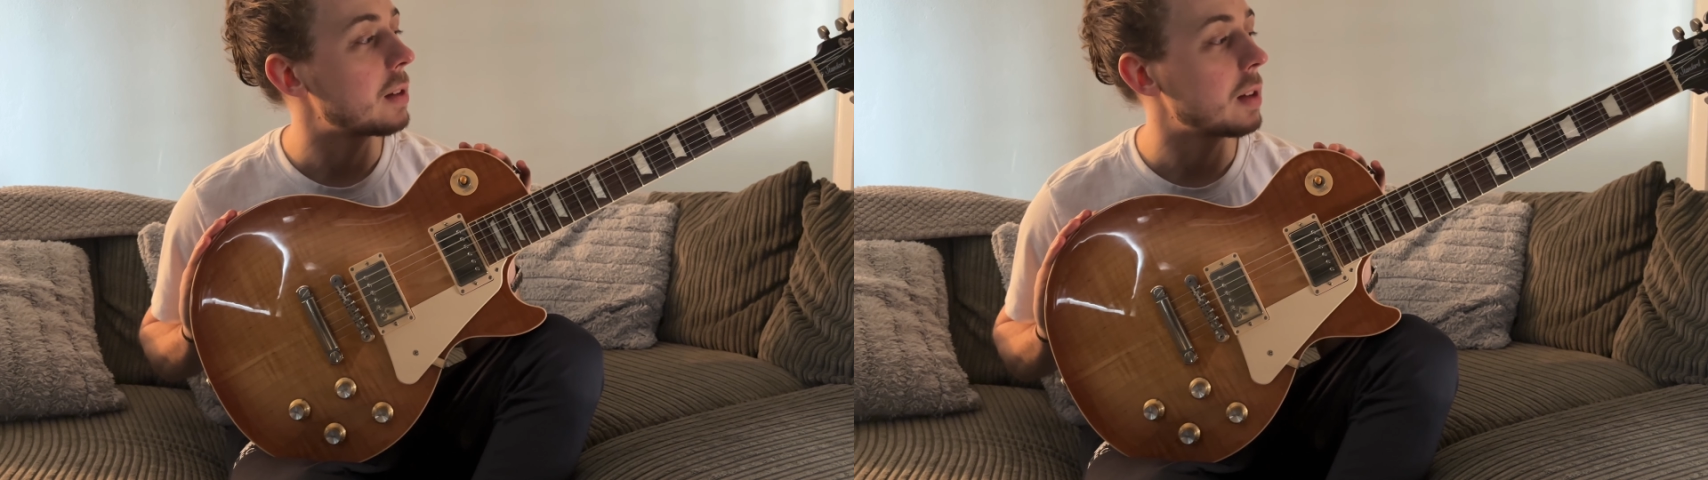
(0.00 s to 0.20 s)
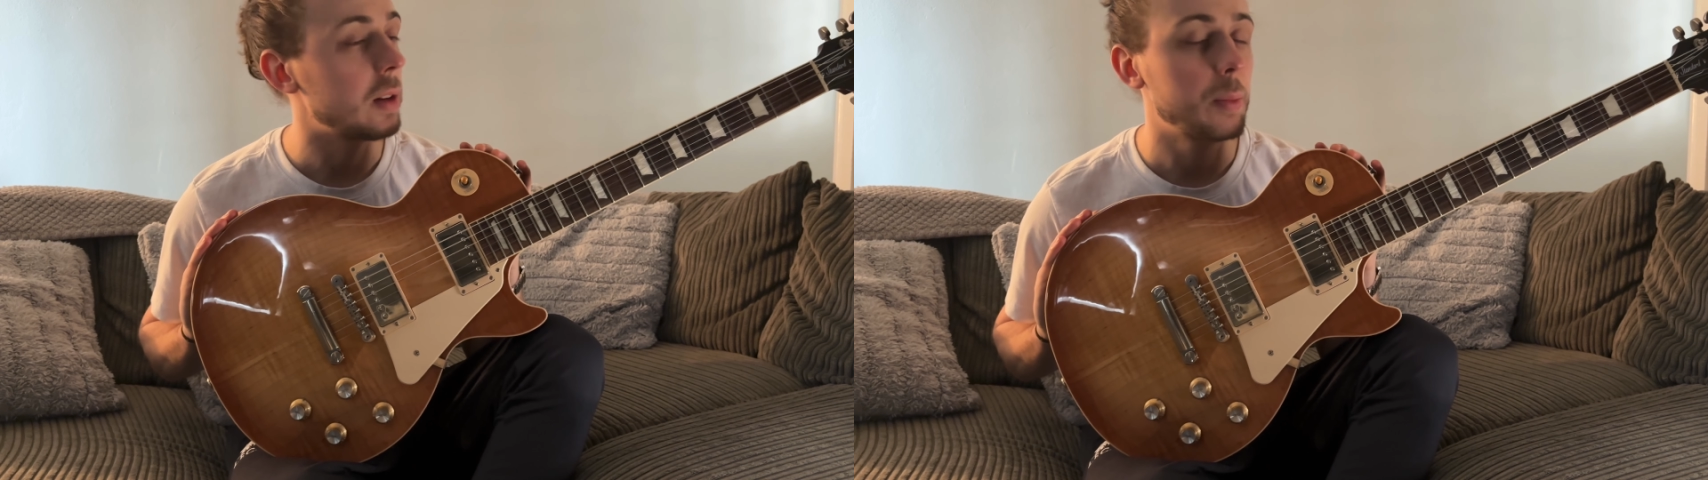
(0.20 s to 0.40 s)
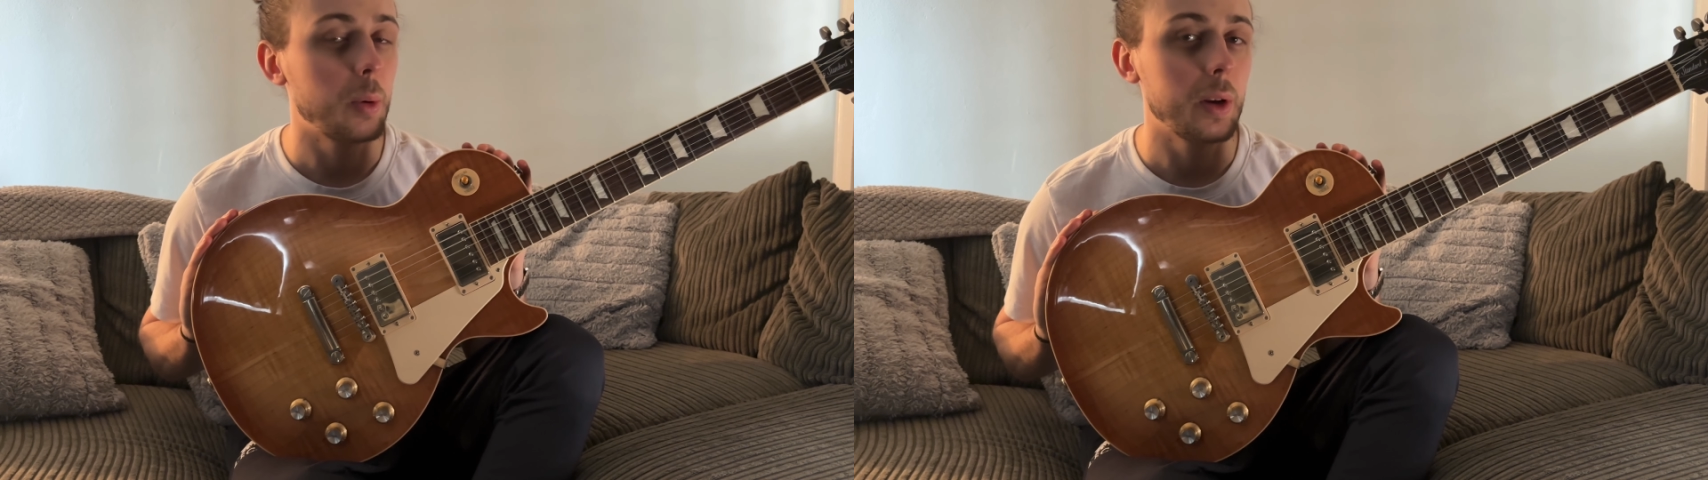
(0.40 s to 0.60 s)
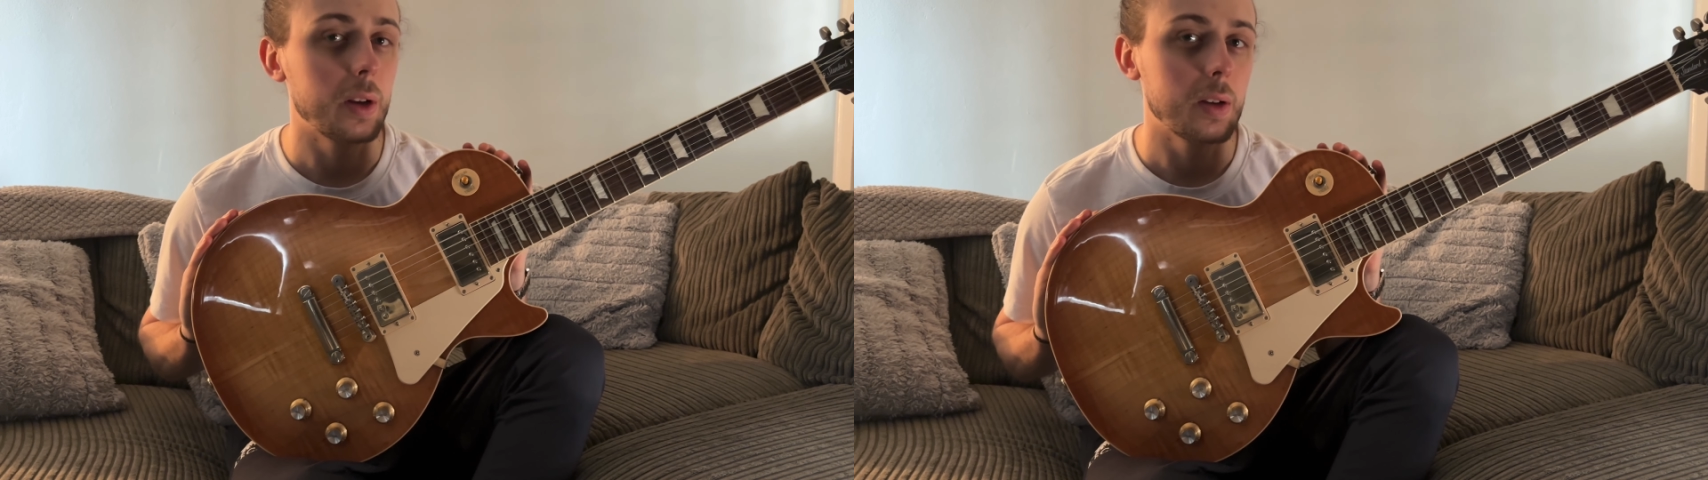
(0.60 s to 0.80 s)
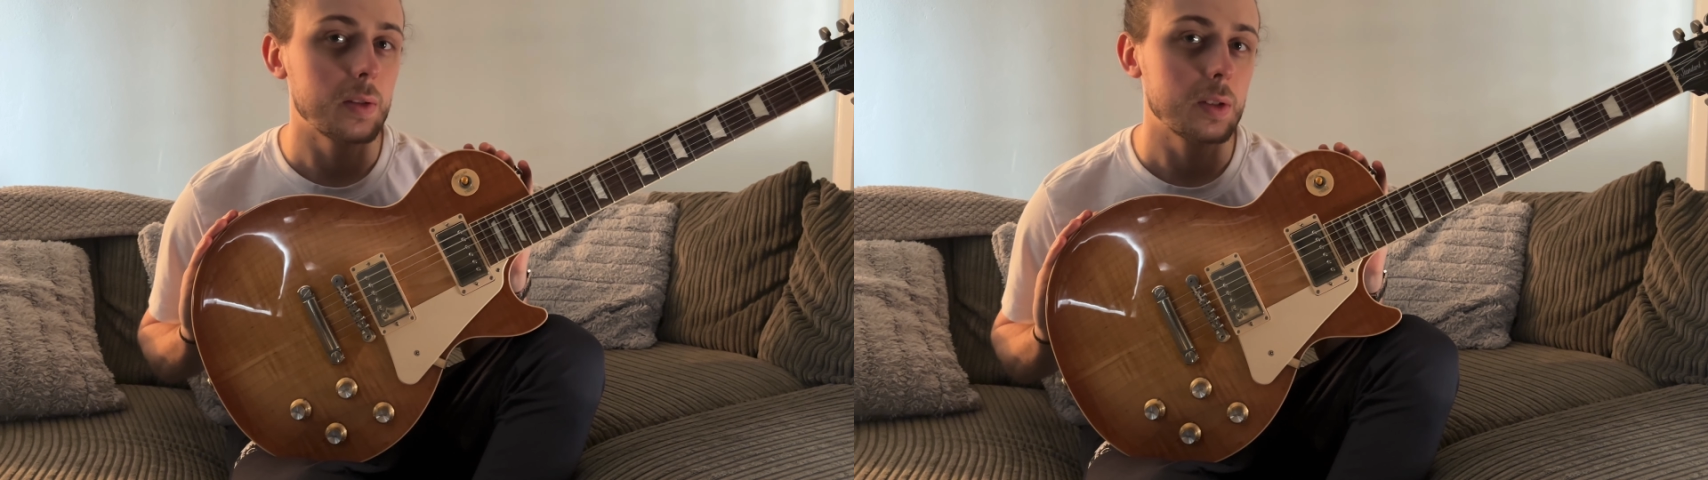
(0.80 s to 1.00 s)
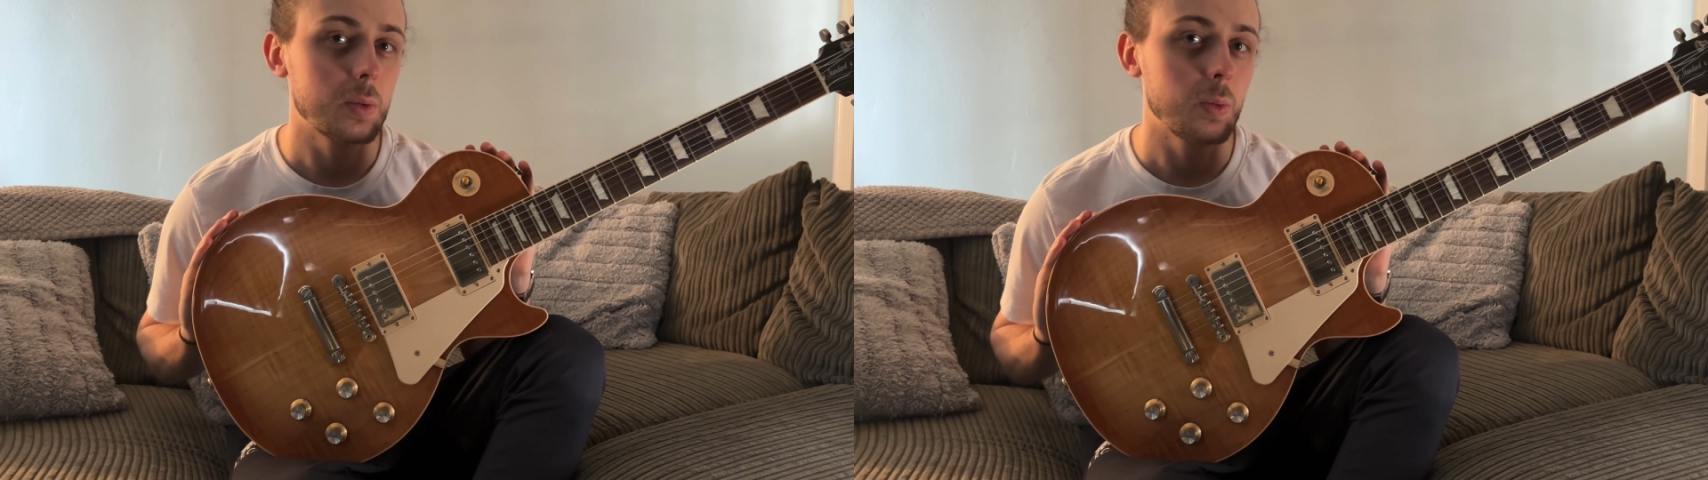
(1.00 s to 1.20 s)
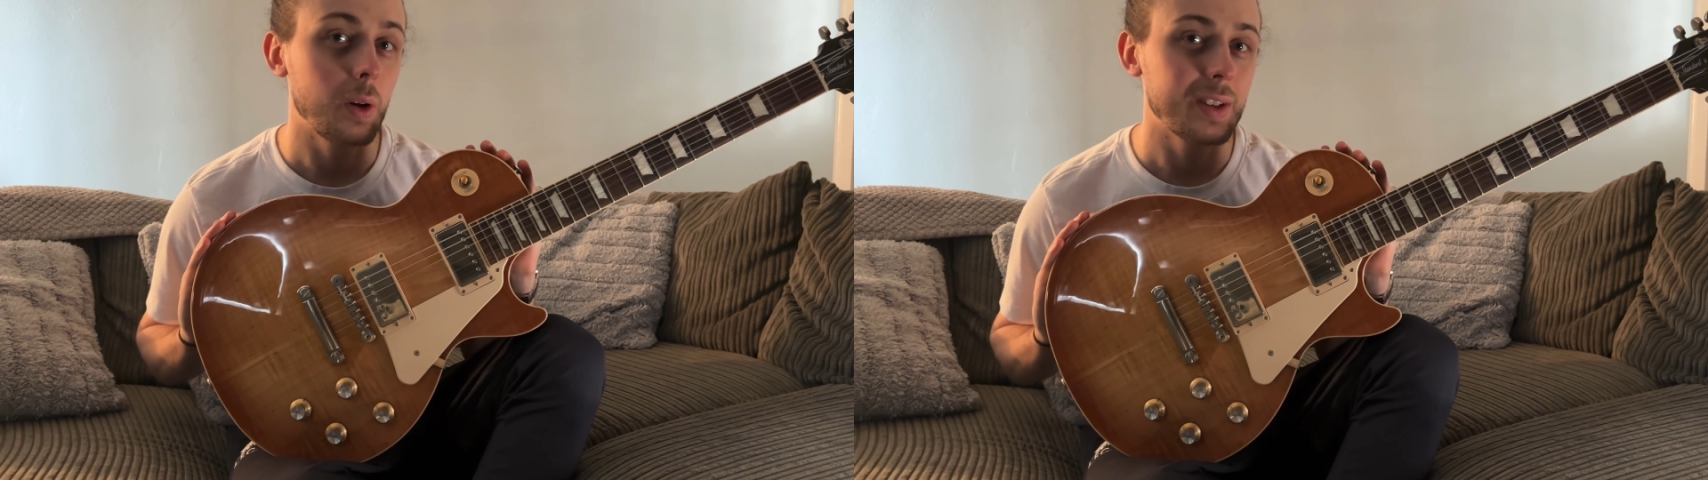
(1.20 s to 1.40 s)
to the point is, what